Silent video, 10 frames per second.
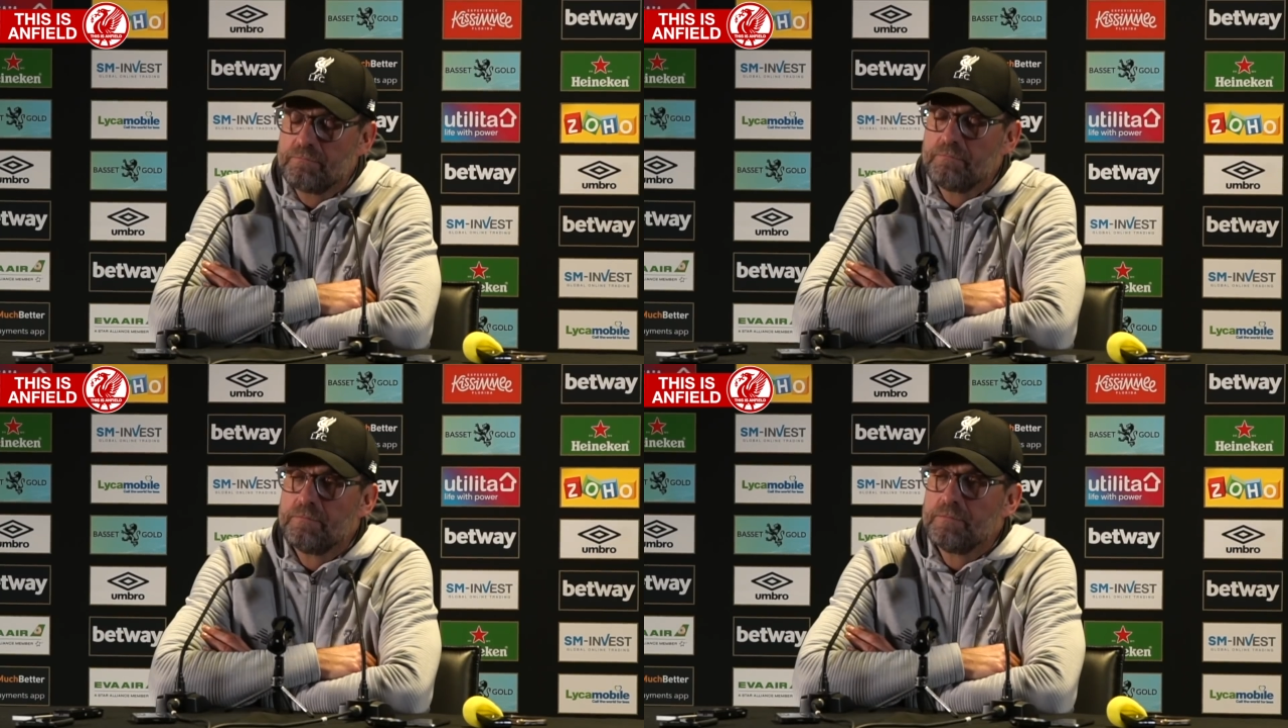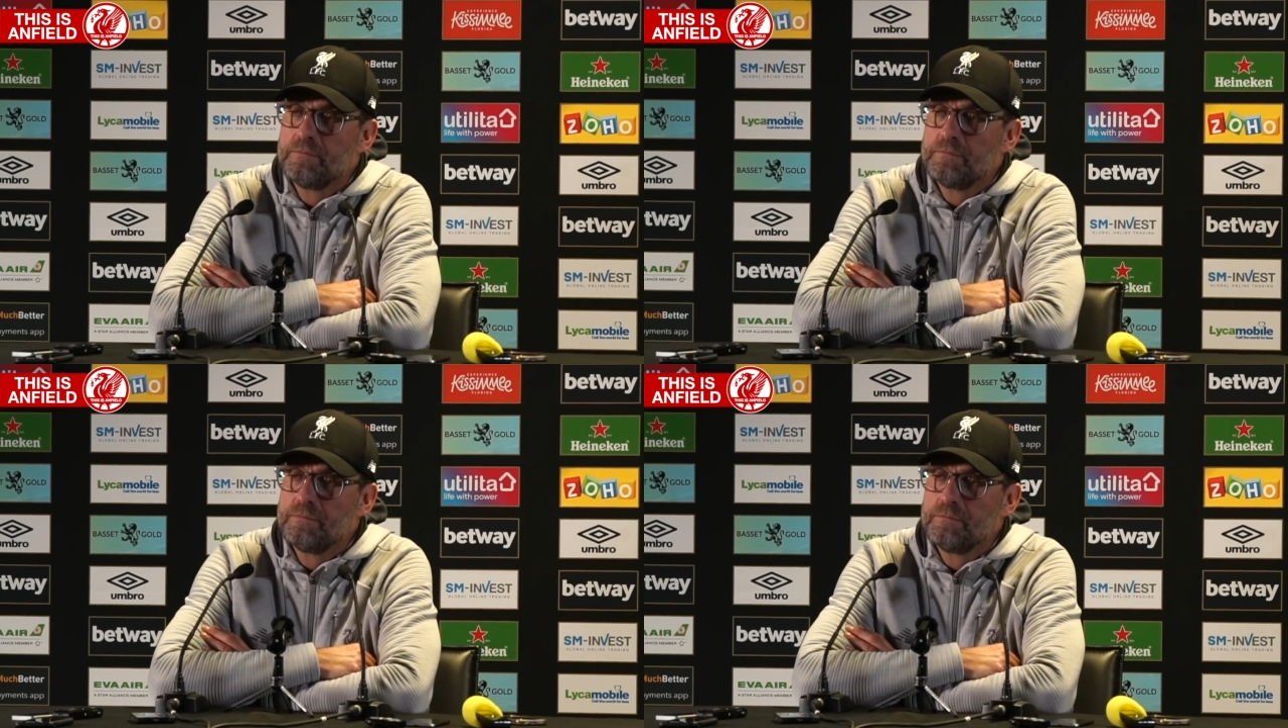Are you
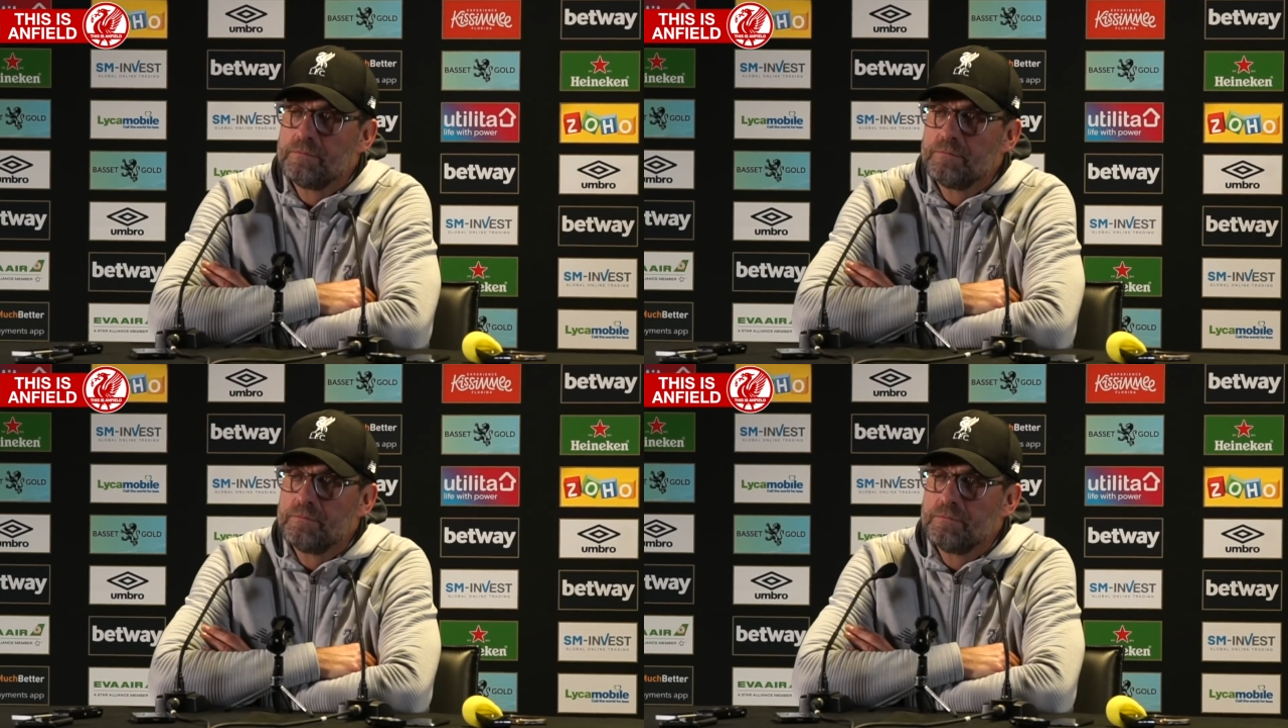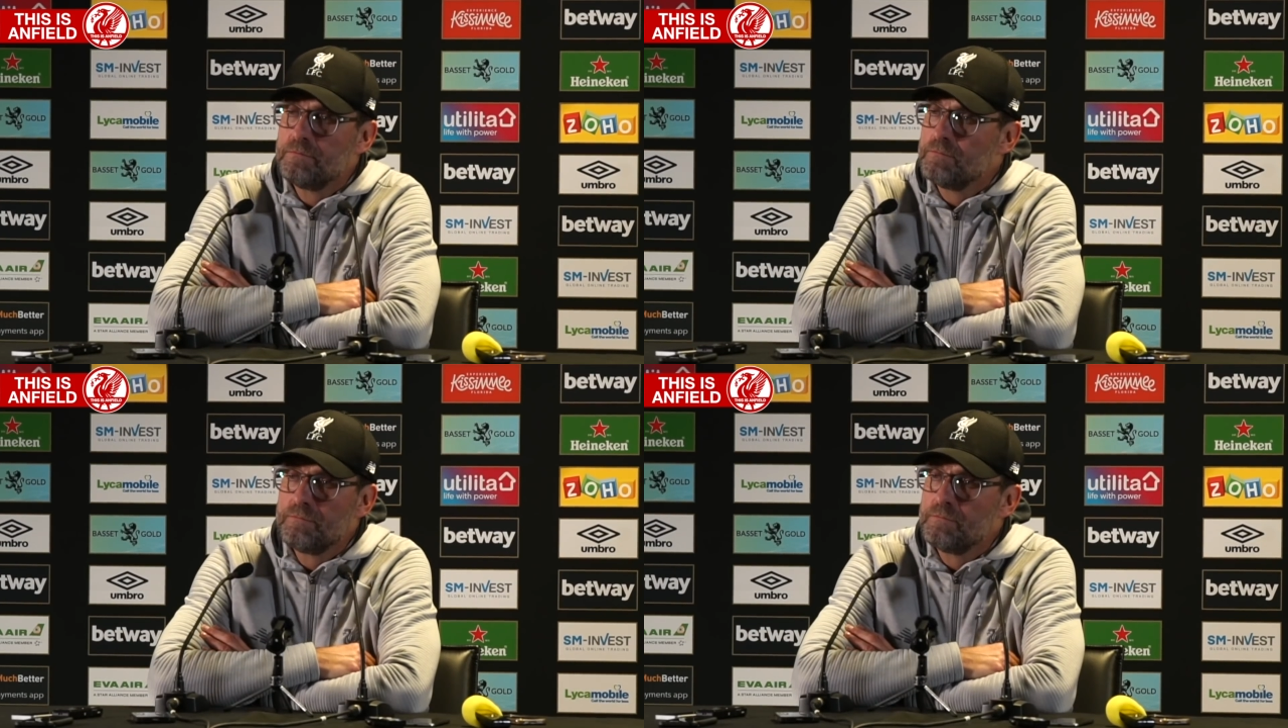having to set
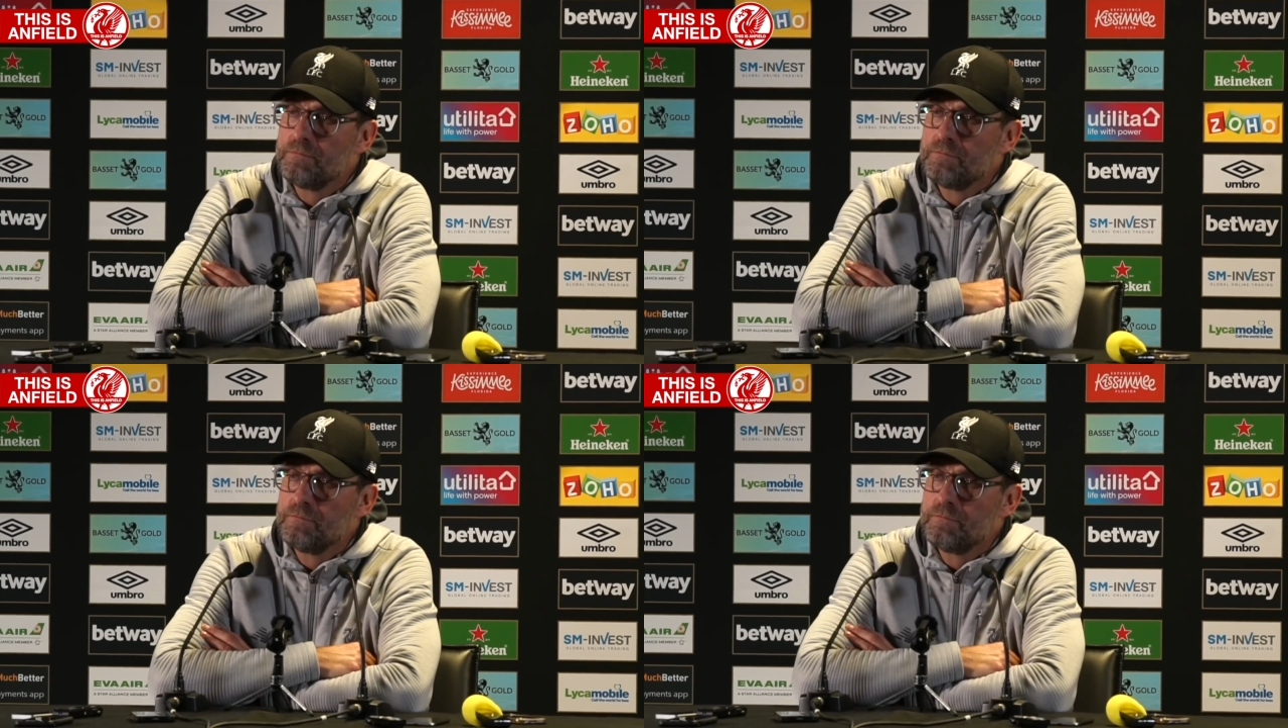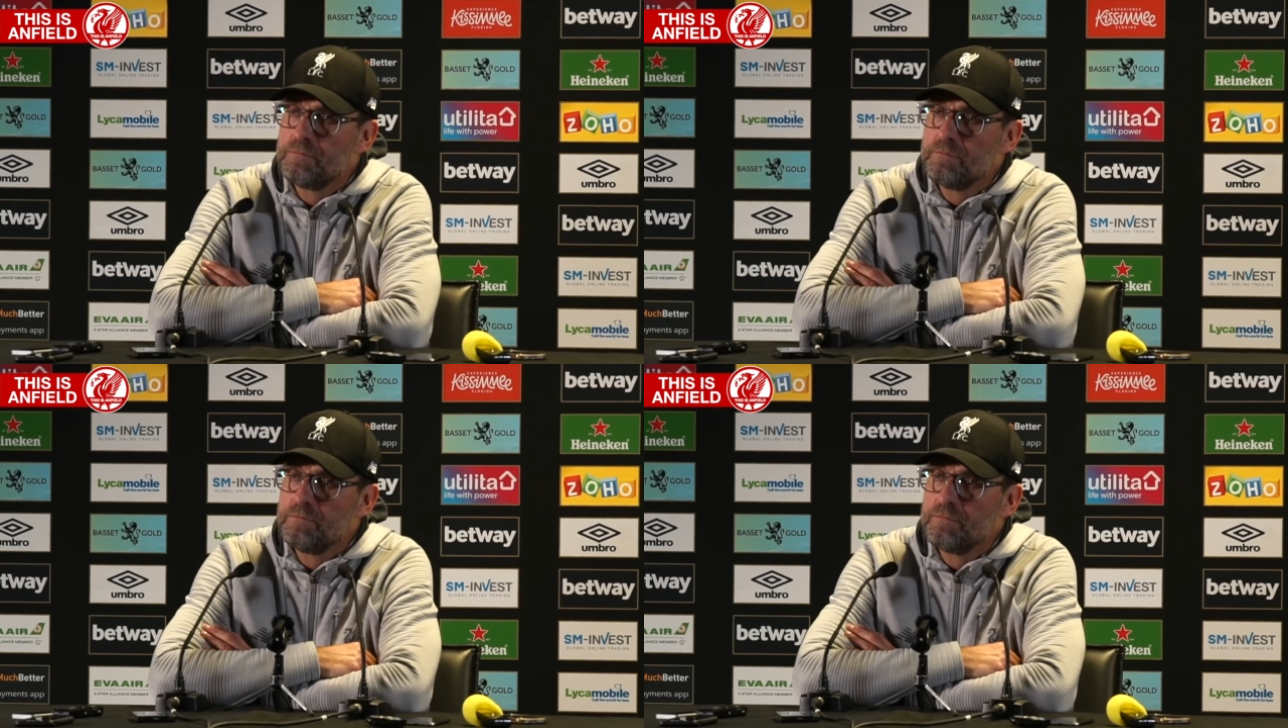artificial
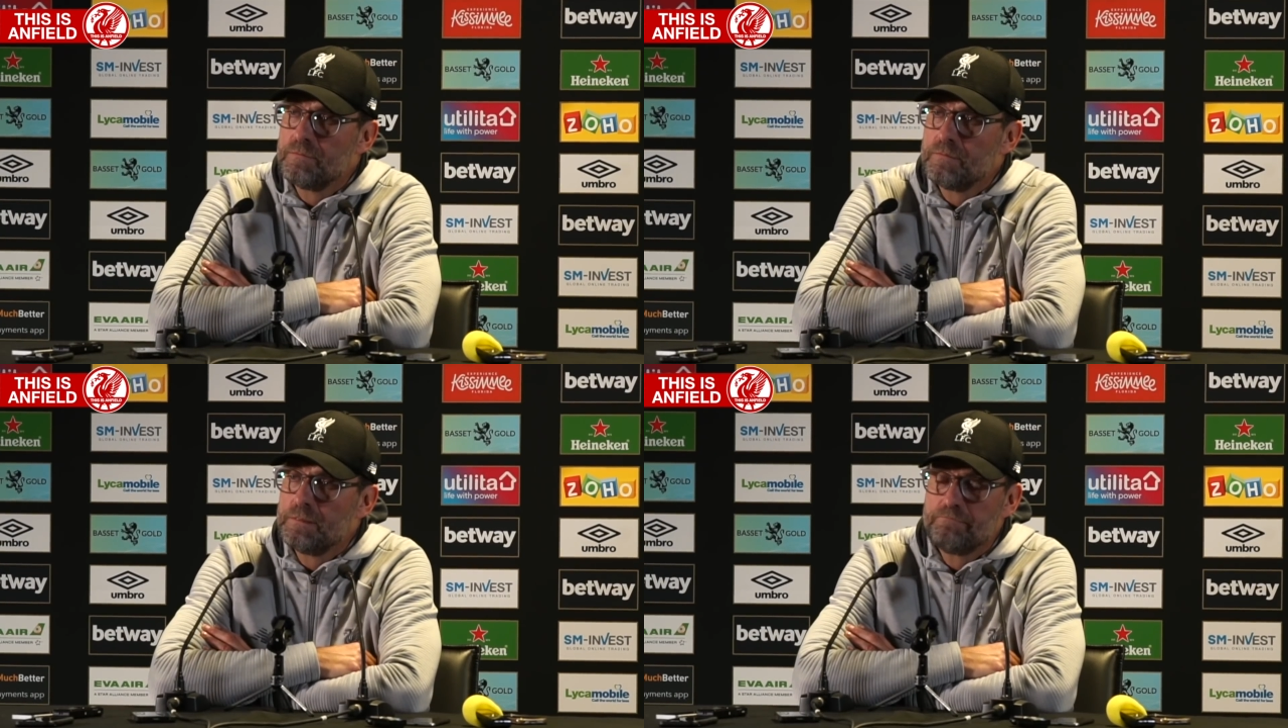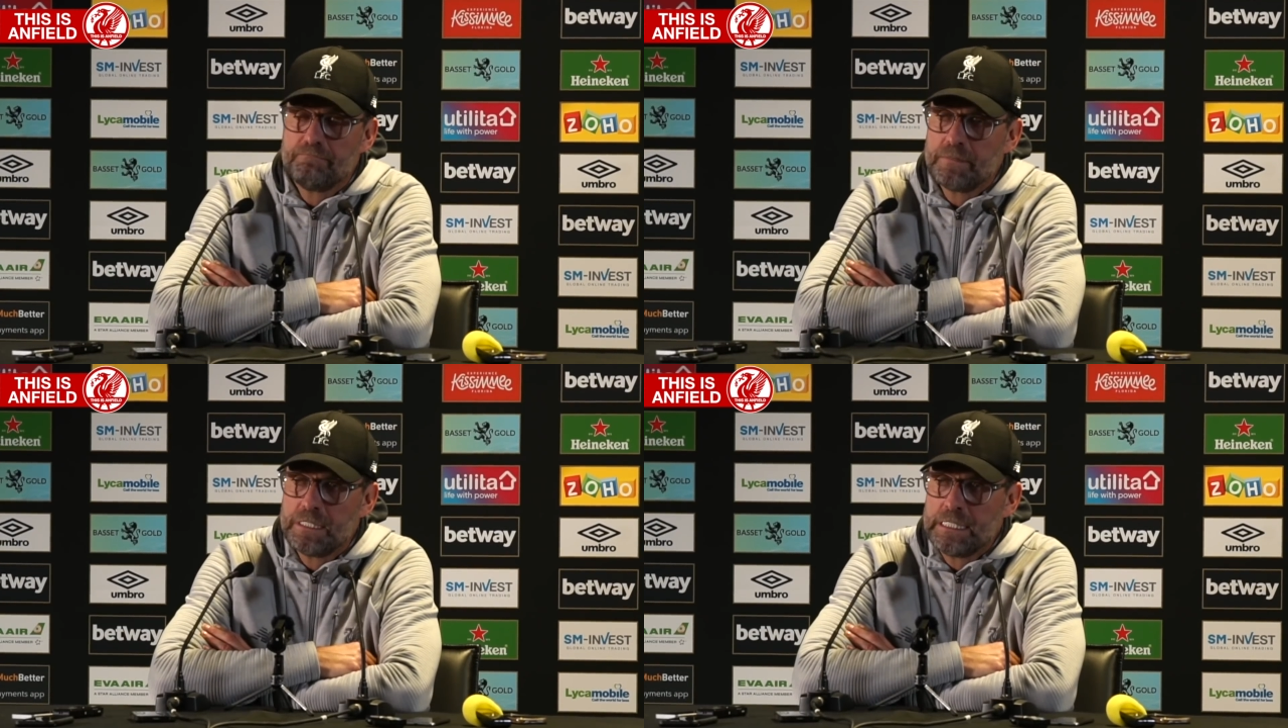targets or
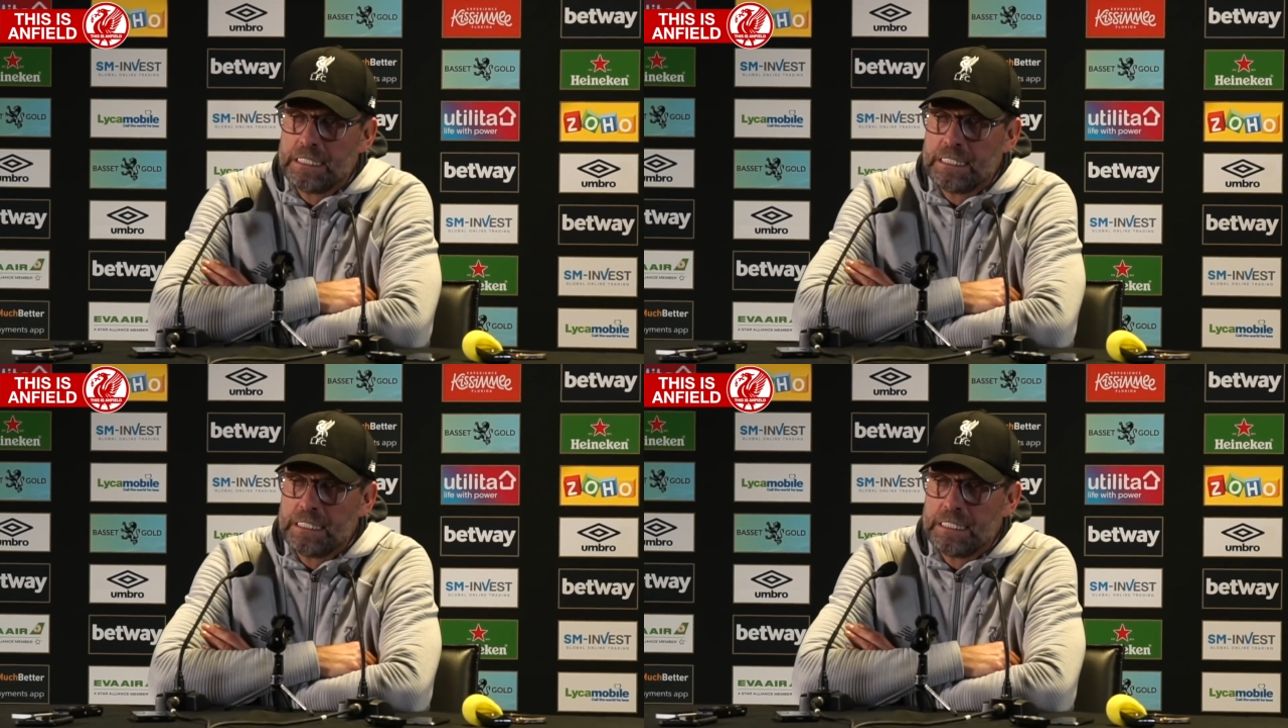anything?